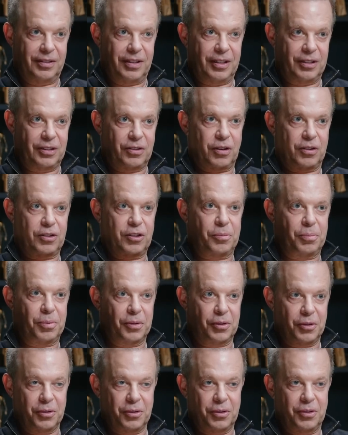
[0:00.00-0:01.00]
It starts to
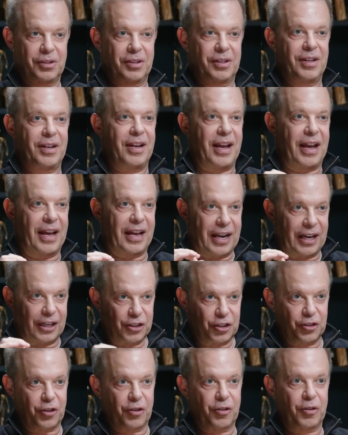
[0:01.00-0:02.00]
produce an
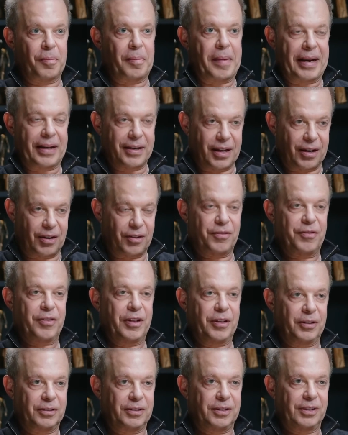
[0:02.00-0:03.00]
external magnetic
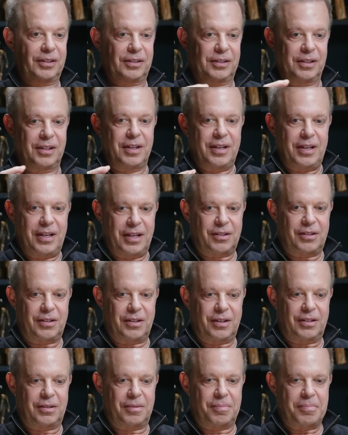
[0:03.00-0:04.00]
field. It's, it's,
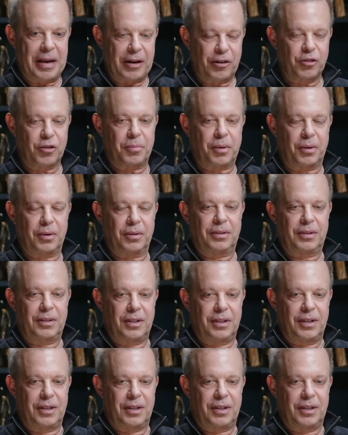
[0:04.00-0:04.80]
it's measurable.